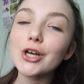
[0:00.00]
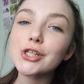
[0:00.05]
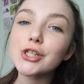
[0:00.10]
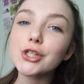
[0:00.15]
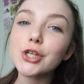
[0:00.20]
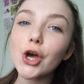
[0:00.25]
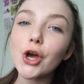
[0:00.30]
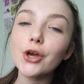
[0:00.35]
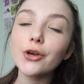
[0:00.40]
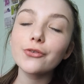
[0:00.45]

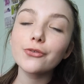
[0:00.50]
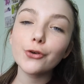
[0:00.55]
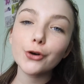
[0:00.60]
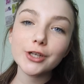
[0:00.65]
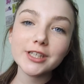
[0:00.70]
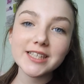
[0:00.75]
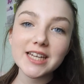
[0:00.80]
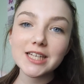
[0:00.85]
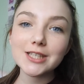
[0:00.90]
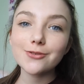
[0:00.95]
So
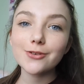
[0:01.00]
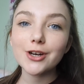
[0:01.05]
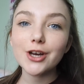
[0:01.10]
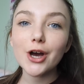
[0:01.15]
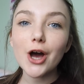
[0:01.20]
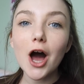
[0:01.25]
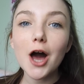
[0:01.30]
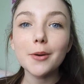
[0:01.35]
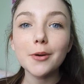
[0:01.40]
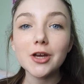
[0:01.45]
for today's
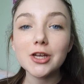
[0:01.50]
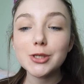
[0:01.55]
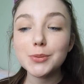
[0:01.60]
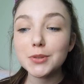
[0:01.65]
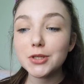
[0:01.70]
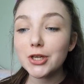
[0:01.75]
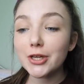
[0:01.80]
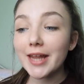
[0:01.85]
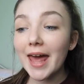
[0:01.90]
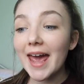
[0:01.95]
video I'm going to
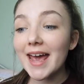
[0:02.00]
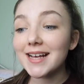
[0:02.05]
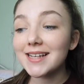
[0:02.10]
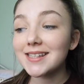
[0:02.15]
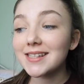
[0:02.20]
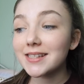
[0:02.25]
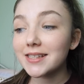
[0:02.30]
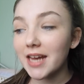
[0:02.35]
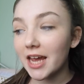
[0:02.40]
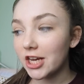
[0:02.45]
be doing a
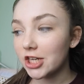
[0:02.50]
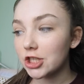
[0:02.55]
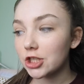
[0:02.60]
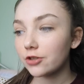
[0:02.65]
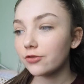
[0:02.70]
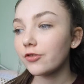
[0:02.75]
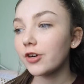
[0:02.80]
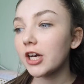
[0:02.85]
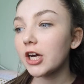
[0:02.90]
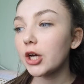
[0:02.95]

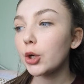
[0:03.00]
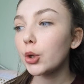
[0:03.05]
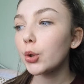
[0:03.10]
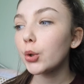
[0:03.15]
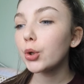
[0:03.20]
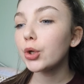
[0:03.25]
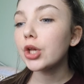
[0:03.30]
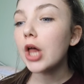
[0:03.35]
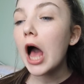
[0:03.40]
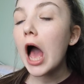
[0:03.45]
stationery
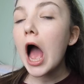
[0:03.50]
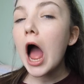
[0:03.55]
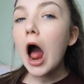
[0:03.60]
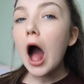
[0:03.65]
haul.